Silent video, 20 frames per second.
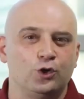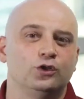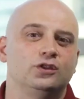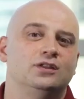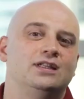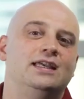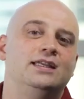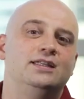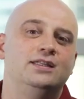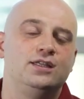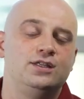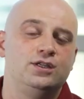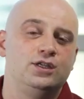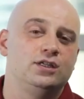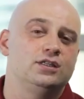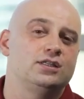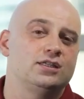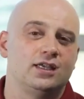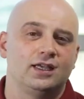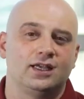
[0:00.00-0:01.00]
Platin
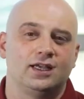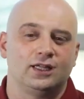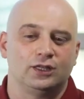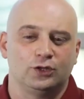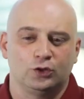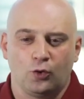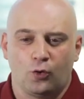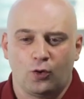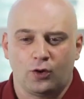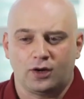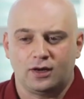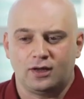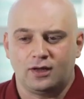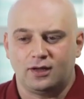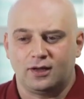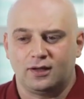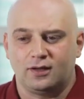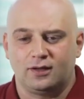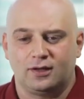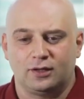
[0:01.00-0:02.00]
Coin was supposed to be
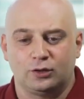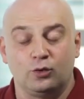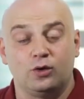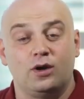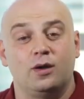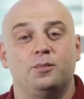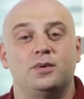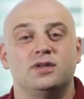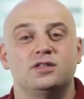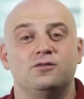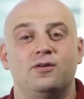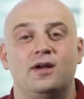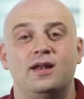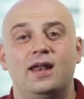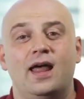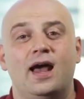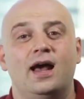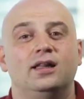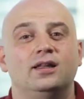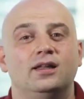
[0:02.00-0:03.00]
just an internal
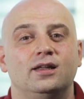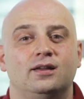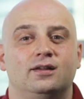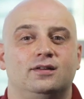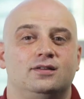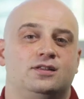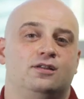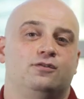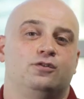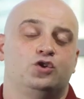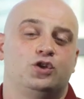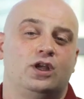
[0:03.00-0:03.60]
exchange unit